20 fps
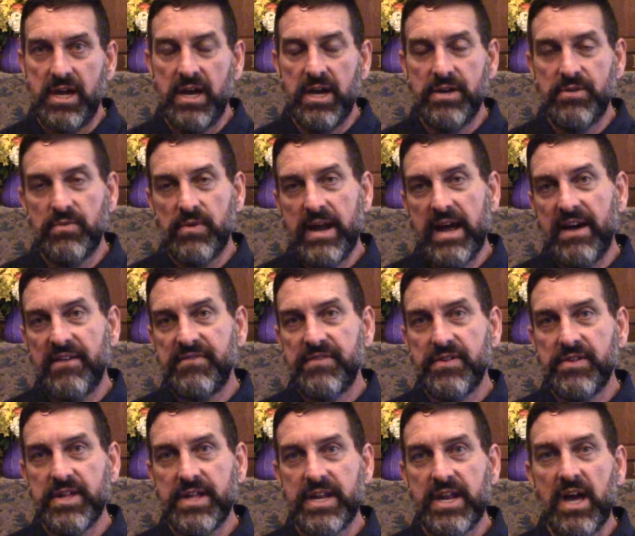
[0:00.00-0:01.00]

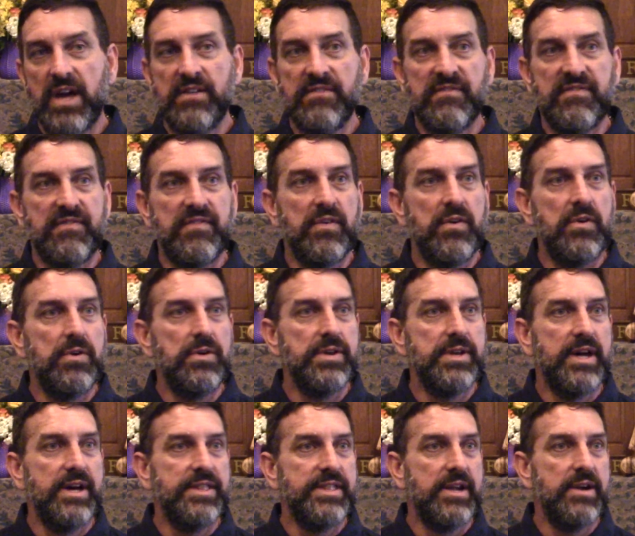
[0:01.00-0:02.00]
unravel and unfold
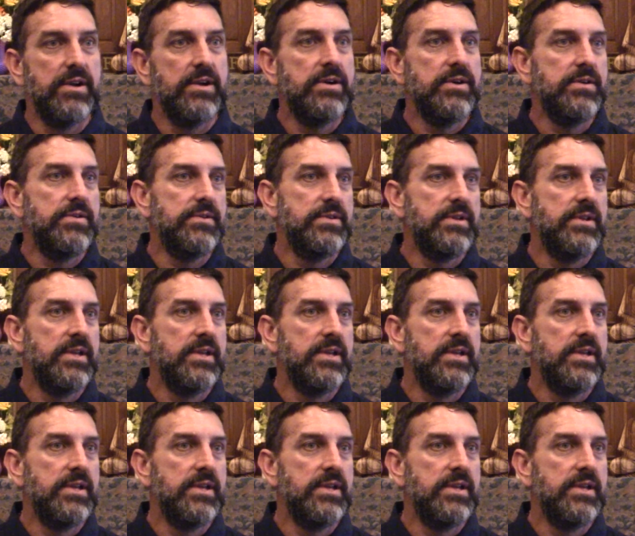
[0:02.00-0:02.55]
on their own.